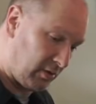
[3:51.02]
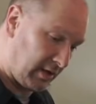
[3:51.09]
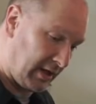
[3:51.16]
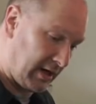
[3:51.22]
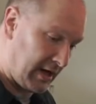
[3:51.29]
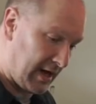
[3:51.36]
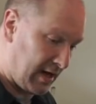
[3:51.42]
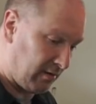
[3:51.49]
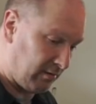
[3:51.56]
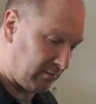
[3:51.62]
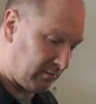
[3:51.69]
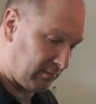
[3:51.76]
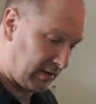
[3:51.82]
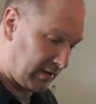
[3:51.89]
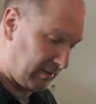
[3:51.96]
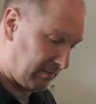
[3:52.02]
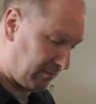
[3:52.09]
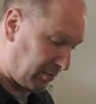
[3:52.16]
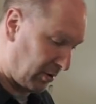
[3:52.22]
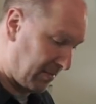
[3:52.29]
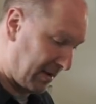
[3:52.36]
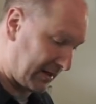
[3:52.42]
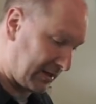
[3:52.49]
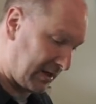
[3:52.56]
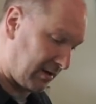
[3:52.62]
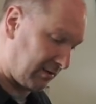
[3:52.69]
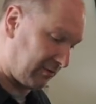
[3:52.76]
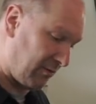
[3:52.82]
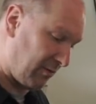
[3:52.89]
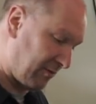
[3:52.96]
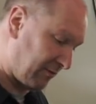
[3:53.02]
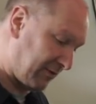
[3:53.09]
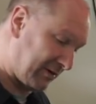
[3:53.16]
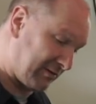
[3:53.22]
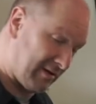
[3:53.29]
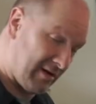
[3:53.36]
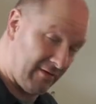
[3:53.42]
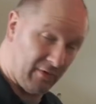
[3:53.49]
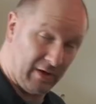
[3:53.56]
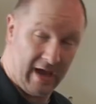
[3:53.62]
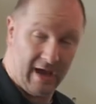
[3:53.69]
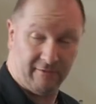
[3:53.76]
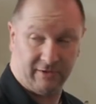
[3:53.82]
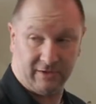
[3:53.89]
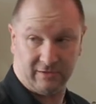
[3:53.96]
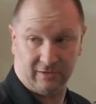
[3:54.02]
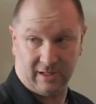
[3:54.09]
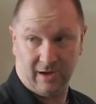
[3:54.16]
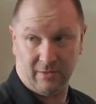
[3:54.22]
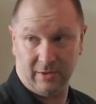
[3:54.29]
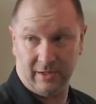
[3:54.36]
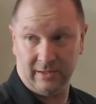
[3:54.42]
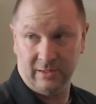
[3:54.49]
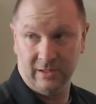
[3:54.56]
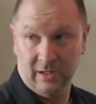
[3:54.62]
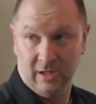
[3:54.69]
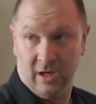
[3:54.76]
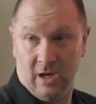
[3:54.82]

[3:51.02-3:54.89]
we'll clean it out, put it back together see if we can fix it. If we can't fix it that way,